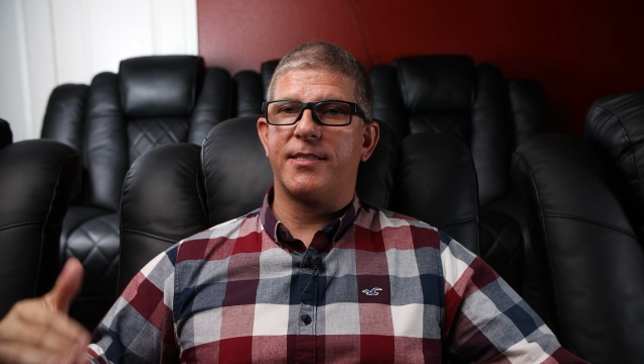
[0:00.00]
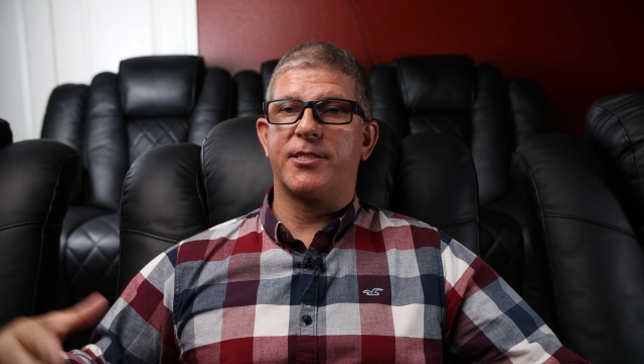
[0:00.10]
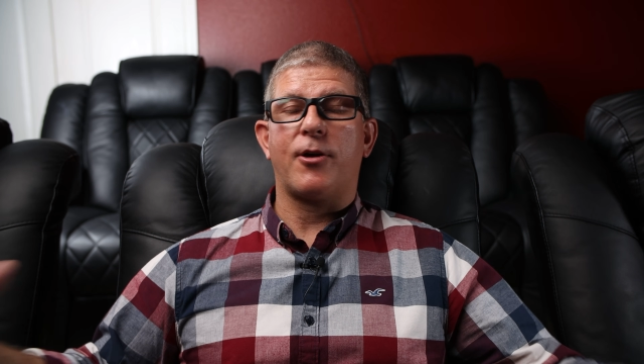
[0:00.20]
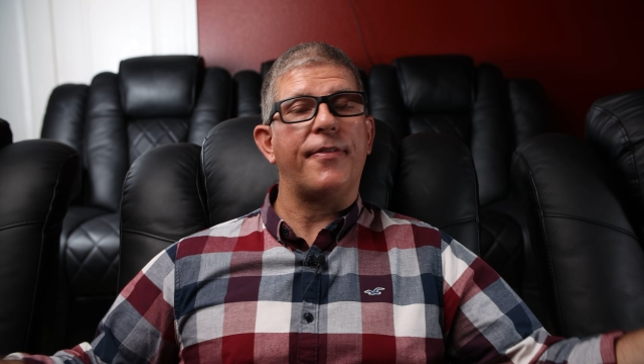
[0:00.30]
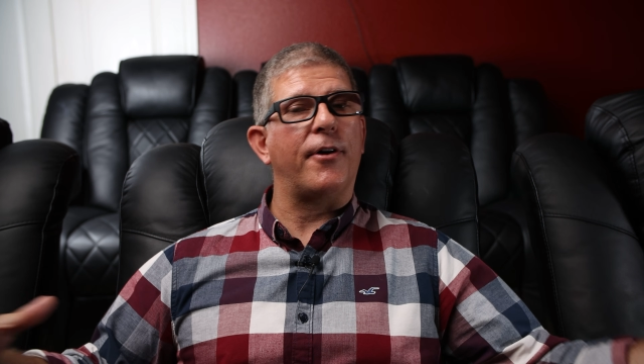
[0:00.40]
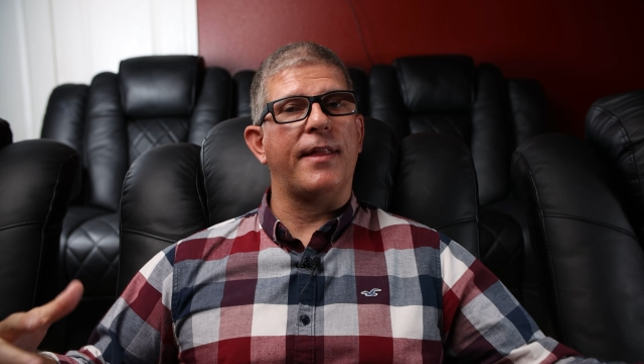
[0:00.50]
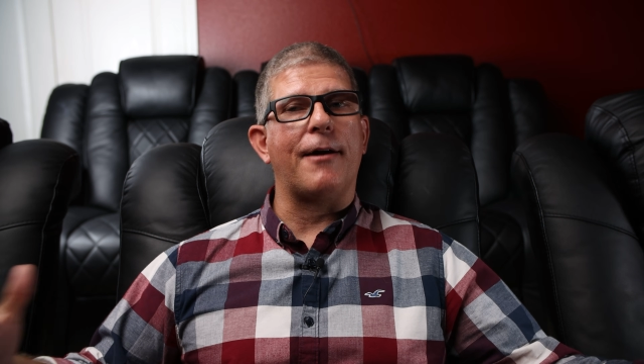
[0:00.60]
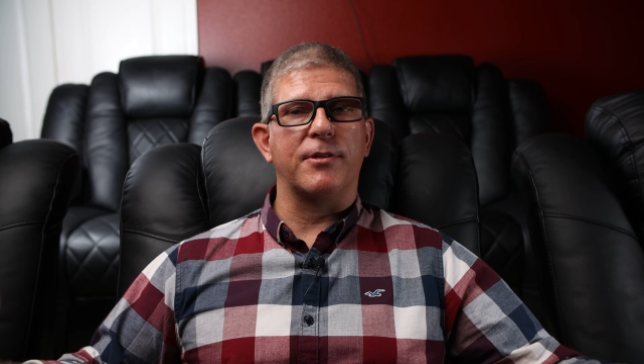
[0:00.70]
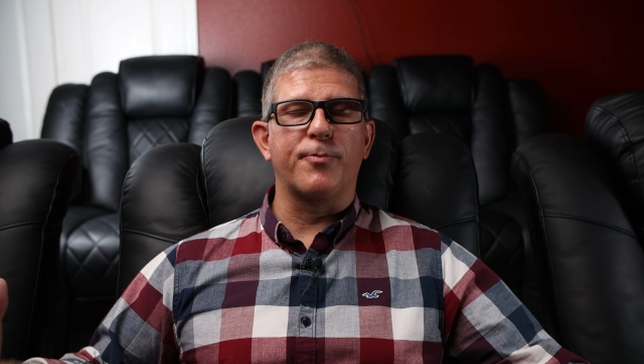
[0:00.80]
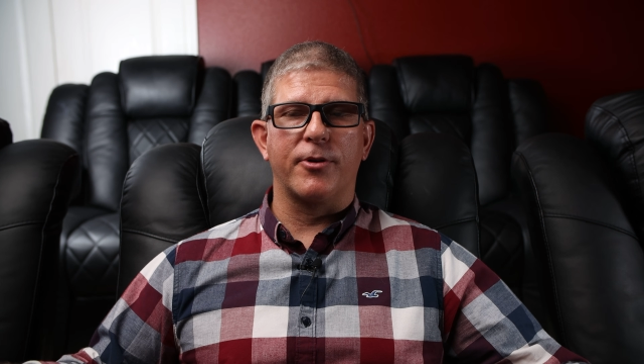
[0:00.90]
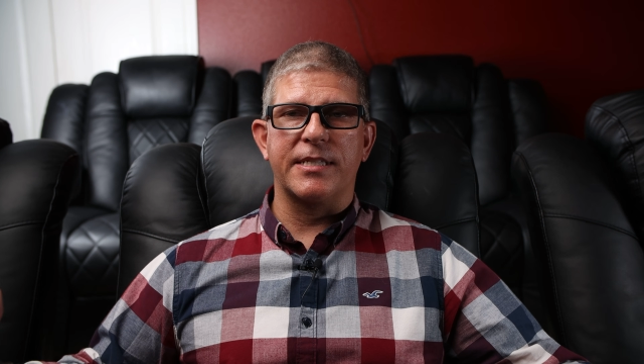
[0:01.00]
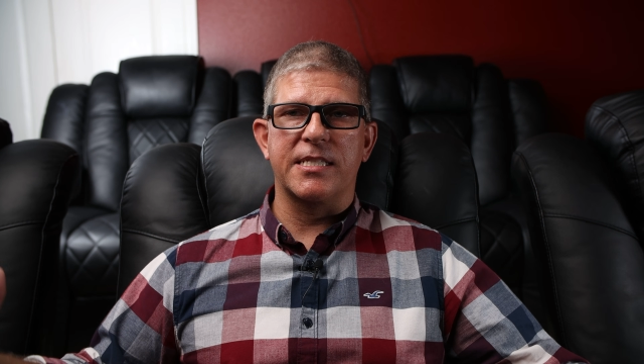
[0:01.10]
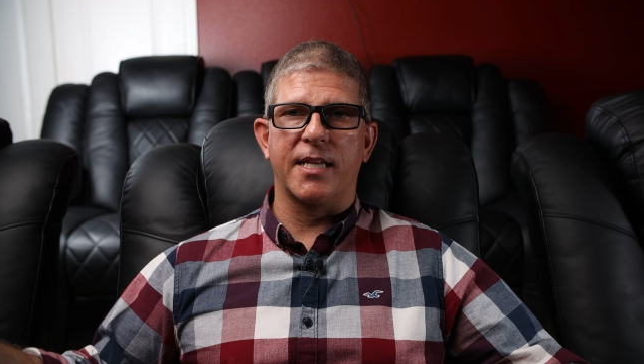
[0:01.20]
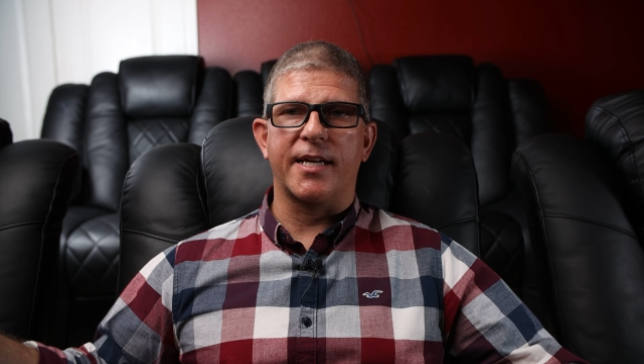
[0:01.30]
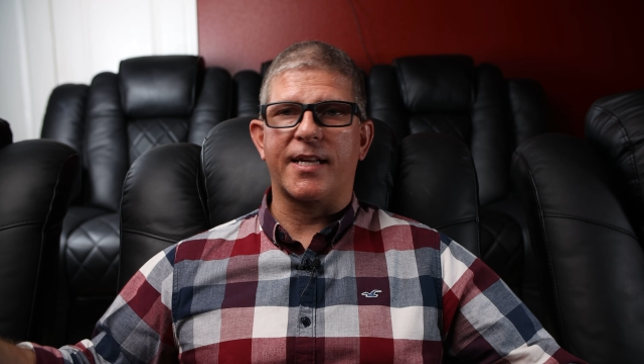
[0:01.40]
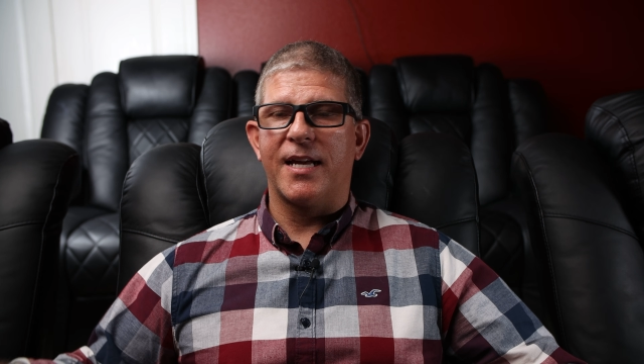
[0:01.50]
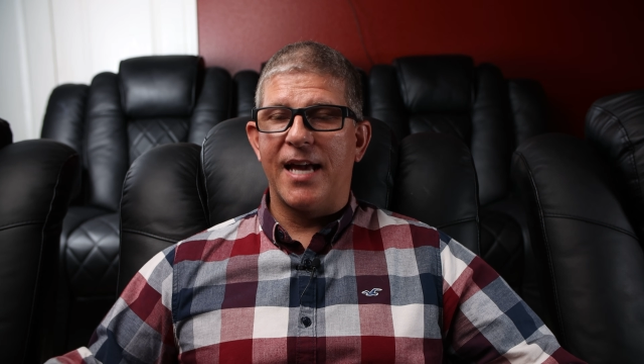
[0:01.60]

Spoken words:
And so I thought that was pretty slick